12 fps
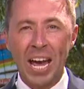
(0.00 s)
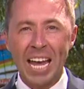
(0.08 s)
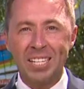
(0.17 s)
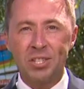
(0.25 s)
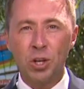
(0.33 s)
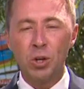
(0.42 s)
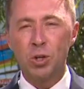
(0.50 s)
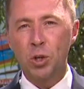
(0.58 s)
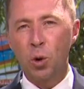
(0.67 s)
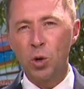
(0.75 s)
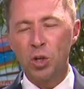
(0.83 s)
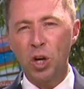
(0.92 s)
Fans who
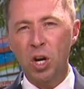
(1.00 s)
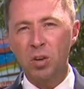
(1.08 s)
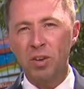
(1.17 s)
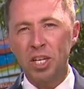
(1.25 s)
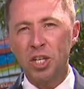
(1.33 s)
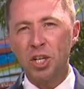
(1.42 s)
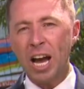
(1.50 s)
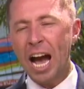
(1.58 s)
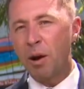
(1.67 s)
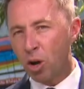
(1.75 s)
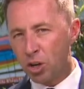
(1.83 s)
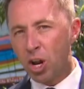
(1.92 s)
taunt Djokovic
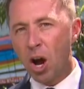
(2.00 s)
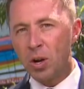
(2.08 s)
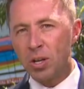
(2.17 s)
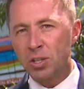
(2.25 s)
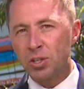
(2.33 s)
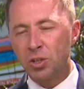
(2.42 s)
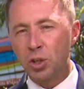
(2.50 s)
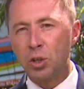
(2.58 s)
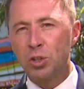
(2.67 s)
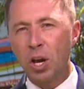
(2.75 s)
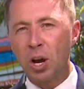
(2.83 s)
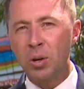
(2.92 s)
are on notice.
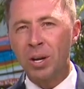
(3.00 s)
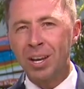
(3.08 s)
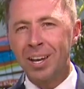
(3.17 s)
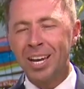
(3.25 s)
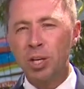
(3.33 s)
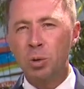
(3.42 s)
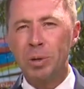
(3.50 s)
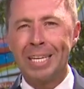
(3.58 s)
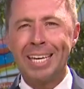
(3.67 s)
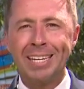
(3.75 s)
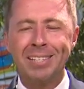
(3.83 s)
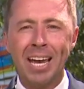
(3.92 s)
Do so and you'll be
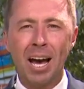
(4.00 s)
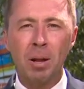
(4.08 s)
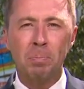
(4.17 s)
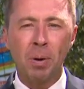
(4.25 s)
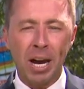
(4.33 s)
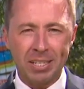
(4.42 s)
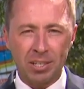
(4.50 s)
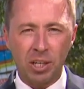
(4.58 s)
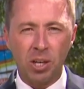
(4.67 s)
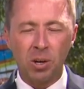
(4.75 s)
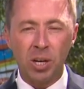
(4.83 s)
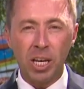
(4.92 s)
kicked out by
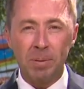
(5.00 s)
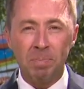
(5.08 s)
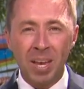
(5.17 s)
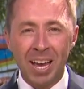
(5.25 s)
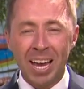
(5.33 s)
security.